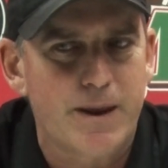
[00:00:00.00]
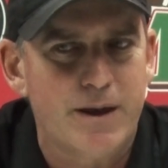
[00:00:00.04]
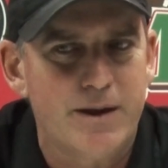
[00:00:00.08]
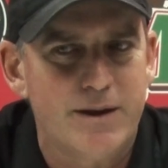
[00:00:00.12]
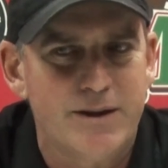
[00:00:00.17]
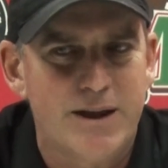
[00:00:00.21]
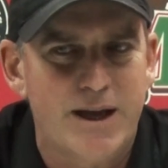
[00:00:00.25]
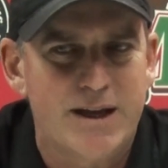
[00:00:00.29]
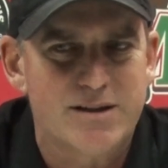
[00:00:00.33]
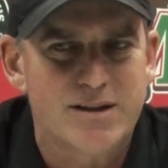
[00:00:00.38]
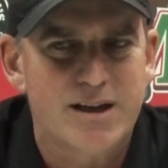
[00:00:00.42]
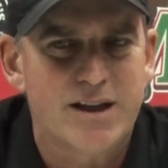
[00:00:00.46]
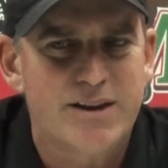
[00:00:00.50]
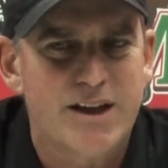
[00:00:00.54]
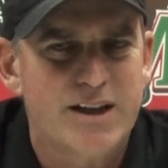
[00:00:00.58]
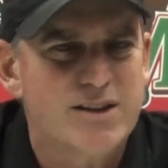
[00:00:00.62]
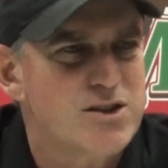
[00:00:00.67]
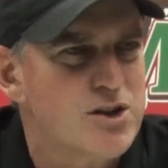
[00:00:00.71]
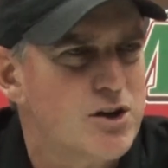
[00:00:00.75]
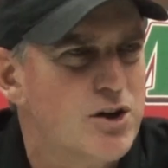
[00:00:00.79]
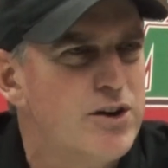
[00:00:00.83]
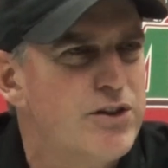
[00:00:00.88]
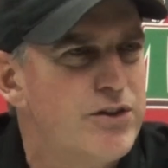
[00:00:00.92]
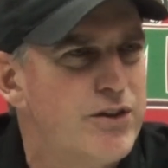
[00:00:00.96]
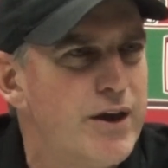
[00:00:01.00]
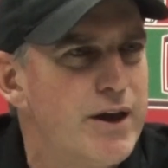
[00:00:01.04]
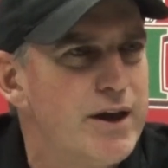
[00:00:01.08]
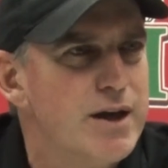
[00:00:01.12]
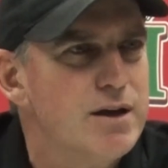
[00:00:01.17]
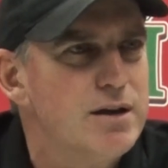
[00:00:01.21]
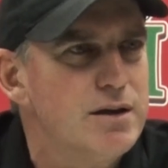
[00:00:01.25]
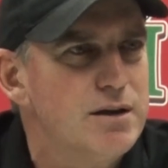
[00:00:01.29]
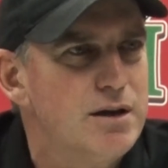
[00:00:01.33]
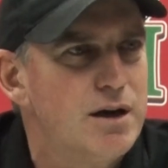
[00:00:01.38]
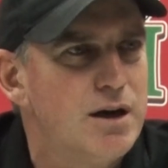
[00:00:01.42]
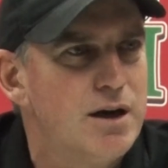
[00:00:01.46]
and that's a good thing.
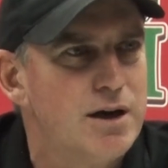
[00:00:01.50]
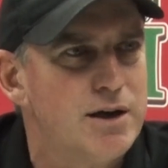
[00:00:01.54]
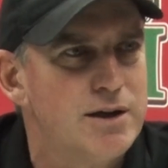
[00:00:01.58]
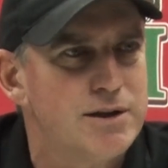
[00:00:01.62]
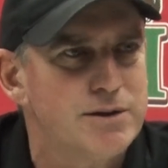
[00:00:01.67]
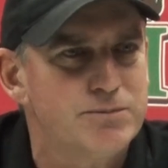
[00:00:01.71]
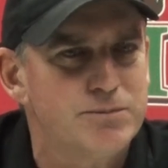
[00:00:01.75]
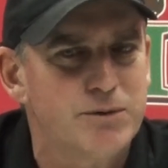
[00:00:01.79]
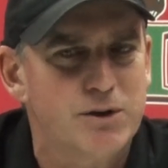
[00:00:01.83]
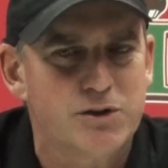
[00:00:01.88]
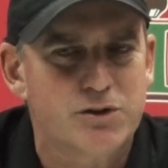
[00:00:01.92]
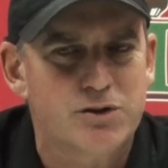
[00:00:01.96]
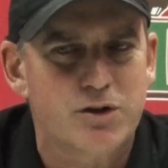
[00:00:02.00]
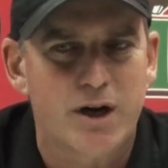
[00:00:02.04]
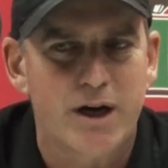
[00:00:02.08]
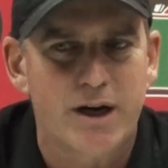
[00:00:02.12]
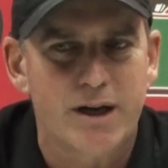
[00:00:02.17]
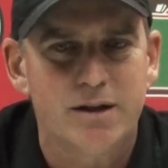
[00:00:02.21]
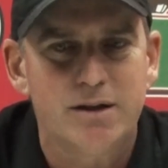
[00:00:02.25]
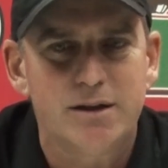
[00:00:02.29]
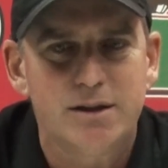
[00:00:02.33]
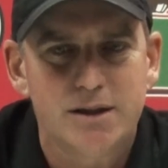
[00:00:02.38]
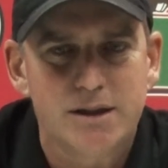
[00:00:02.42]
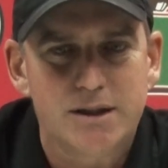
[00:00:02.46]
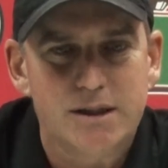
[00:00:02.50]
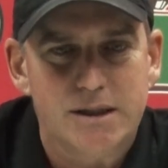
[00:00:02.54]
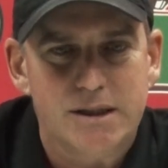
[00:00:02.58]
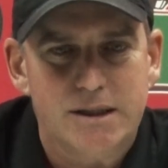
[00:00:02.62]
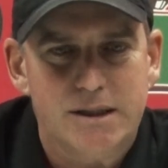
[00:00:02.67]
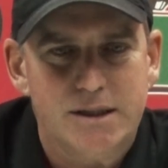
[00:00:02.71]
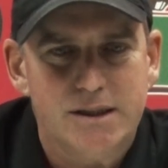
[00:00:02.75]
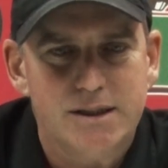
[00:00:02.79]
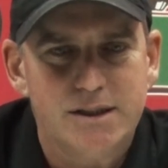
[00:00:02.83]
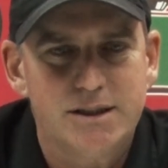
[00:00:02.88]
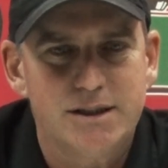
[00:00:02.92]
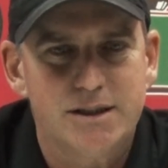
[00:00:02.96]
They're trying to
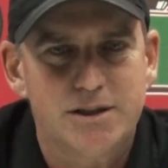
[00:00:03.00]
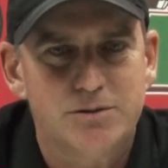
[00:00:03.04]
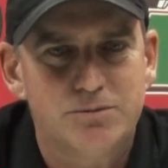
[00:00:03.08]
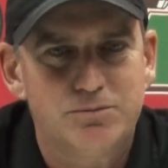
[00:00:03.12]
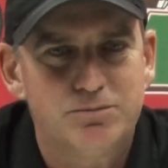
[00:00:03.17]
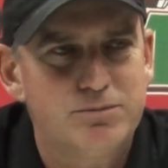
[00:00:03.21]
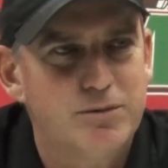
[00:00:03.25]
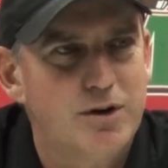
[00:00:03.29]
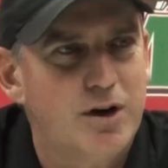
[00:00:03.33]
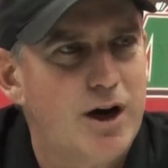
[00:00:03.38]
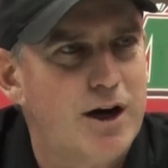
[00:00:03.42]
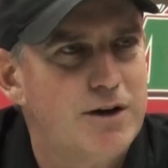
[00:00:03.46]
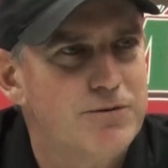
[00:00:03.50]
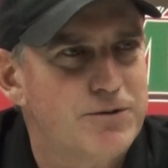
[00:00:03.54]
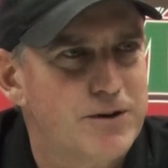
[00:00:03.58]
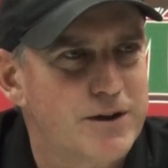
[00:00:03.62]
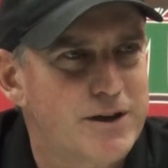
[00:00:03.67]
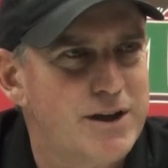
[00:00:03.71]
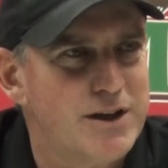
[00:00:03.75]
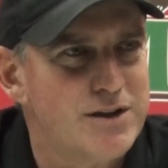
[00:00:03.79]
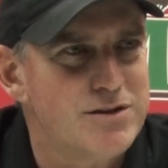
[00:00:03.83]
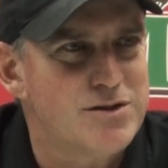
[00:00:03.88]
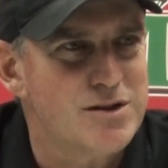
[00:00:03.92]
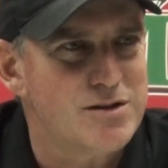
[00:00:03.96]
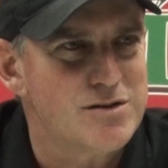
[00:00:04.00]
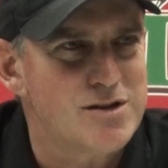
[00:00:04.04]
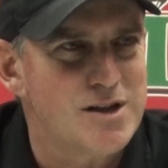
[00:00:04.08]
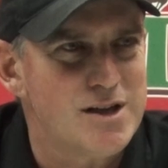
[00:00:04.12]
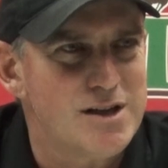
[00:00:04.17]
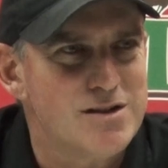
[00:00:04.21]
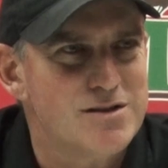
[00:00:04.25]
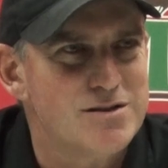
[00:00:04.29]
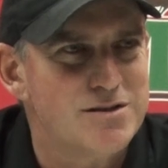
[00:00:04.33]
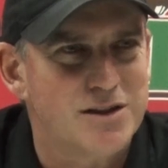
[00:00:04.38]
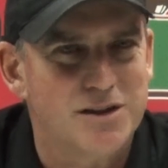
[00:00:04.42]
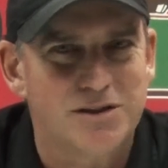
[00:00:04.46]
offer kids a
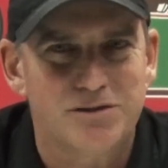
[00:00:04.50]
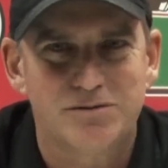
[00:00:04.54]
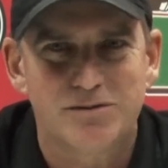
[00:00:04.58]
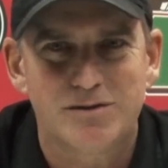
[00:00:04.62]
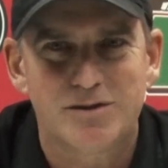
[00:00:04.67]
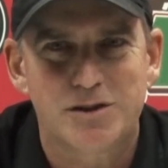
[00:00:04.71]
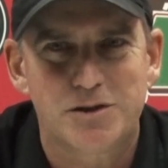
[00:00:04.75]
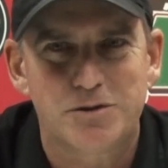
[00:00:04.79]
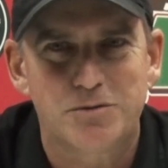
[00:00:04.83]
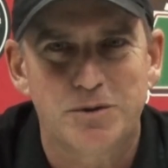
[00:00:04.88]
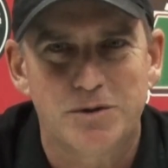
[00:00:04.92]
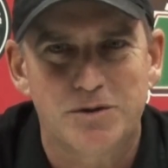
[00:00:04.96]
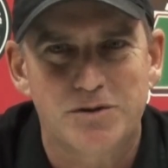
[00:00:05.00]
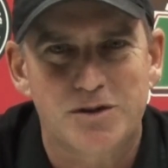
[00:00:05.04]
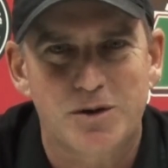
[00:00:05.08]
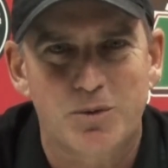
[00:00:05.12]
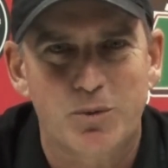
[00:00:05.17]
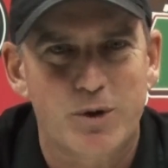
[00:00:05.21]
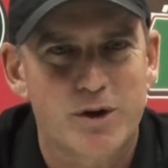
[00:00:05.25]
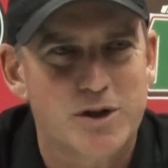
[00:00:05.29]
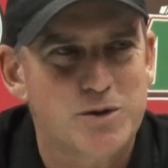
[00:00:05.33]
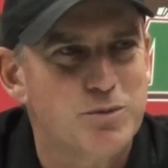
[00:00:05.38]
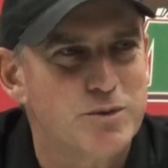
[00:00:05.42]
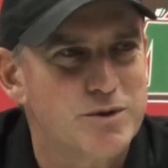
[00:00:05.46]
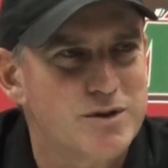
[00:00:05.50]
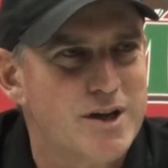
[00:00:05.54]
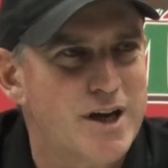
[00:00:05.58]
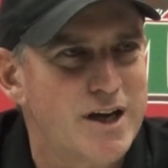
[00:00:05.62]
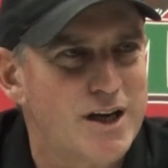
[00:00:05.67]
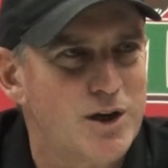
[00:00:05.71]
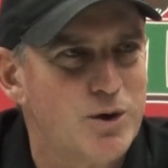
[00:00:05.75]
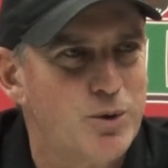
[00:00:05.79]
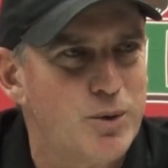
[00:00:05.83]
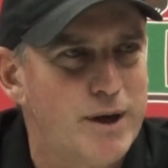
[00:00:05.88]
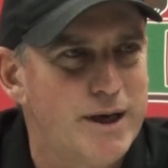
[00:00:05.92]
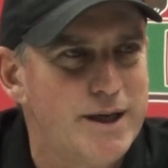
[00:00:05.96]
season that's in some ways been
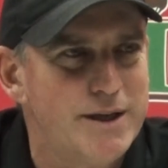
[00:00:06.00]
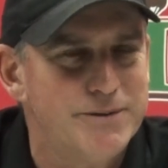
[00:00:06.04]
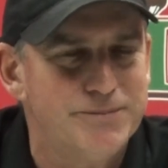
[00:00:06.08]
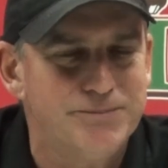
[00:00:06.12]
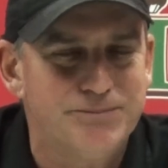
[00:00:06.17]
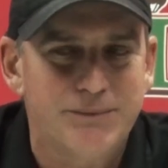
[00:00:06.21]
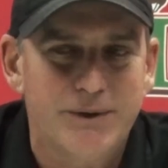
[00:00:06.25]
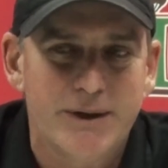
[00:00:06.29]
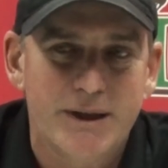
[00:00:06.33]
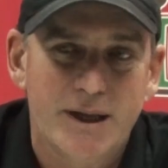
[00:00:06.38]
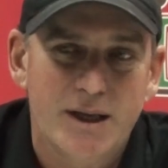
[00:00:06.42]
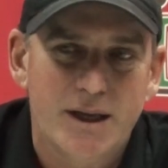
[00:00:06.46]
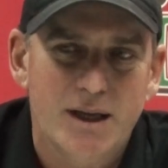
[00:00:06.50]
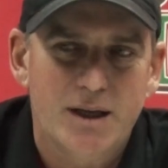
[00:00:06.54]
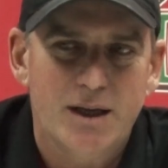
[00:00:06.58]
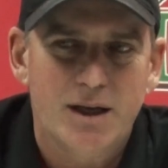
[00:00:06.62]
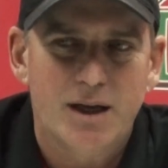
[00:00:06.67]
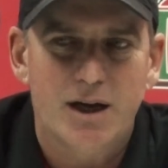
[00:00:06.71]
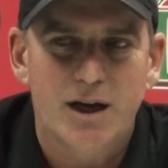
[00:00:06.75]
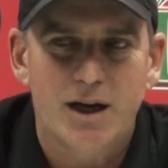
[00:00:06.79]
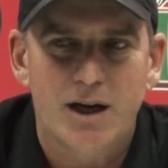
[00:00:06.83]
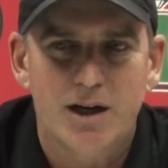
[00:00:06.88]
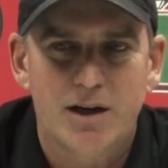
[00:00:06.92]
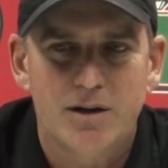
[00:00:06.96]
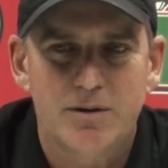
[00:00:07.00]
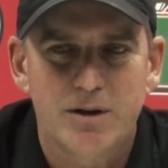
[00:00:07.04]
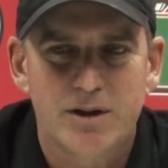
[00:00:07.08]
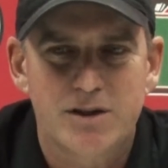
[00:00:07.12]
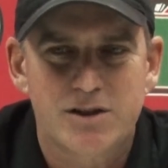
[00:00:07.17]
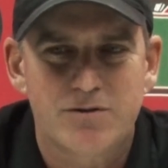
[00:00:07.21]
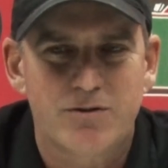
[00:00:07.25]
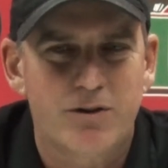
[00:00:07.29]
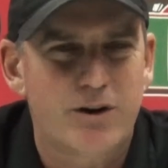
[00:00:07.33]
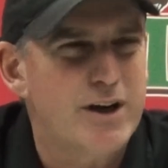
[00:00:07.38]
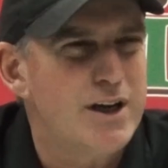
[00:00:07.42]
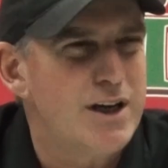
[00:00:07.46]
taken away. And
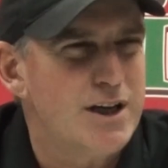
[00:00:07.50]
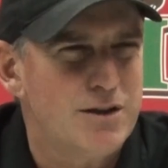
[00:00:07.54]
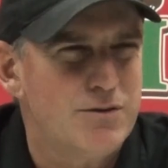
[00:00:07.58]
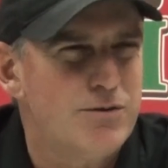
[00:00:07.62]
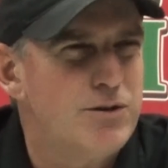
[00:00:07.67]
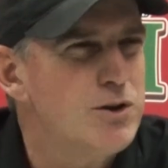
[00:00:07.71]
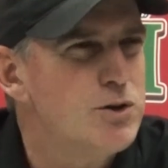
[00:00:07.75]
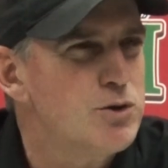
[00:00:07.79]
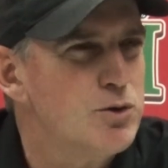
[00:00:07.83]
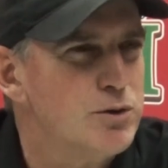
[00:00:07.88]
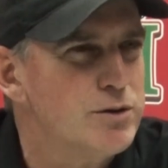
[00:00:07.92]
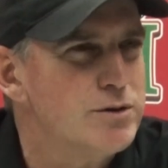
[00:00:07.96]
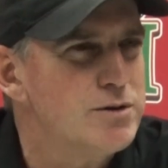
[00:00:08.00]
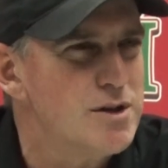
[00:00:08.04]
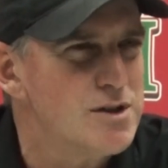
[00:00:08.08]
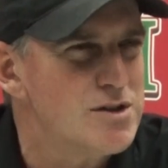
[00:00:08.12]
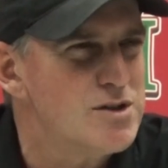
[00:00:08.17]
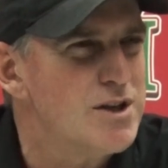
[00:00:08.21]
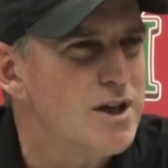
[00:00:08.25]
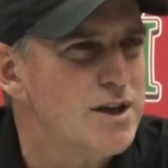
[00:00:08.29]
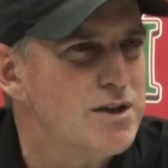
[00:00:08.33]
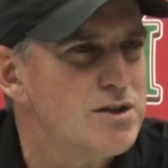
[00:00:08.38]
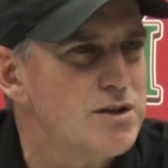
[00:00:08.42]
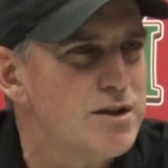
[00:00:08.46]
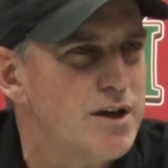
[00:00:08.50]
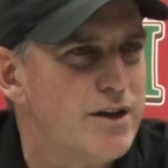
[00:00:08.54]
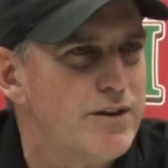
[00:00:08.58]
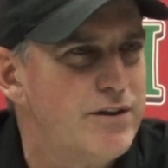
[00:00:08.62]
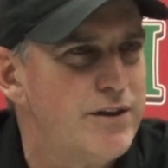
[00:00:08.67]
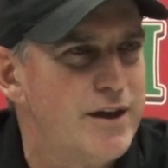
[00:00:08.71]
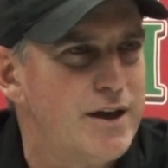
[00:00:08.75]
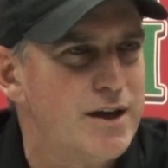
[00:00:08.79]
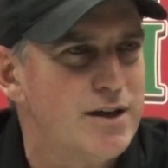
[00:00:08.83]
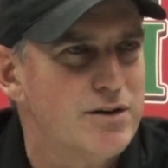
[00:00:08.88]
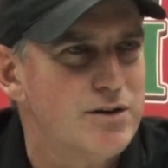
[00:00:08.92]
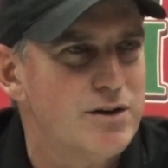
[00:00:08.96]
it's a very individual decision, I
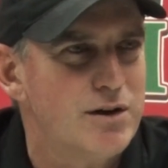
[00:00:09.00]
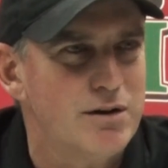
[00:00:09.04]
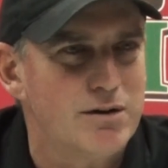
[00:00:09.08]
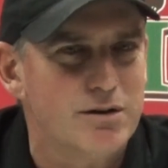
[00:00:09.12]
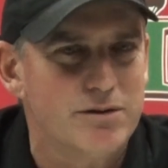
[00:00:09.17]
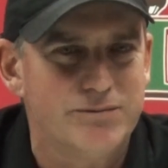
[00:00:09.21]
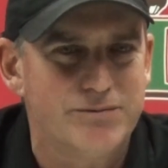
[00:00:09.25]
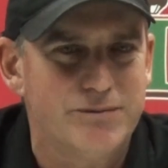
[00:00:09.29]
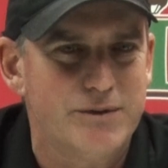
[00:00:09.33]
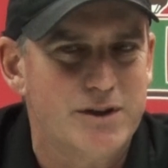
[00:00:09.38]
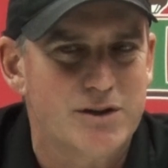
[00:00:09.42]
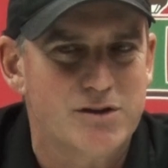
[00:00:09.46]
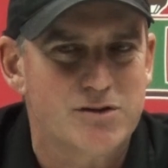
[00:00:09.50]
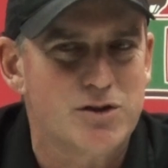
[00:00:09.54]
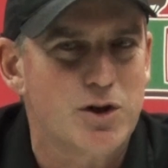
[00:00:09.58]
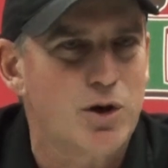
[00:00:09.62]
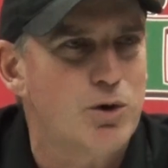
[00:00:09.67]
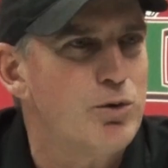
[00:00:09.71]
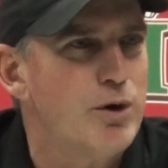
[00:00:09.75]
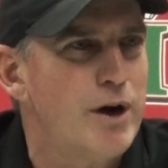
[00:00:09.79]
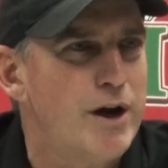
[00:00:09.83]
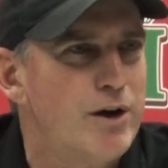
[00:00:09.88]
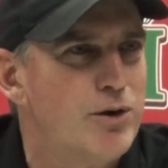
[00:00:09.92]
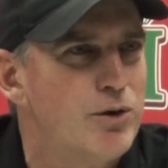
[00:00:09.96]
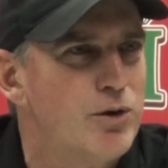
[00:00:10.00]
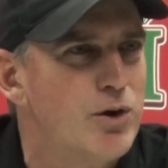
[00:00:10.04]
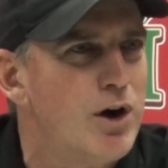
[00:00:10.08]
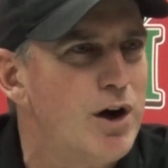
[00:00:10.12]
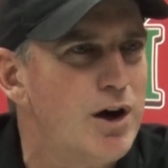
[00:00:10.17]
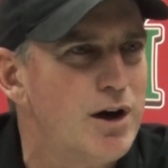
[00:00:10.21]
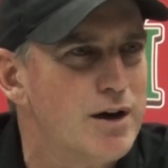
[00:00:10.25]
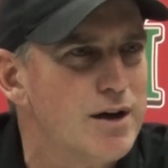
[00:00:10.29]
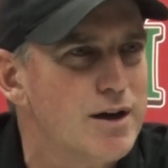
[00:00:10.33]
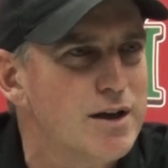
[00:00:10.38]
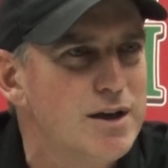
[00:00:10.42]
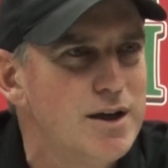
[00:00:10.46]
think. There's no right or
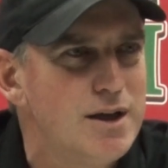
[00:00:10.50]
wrong.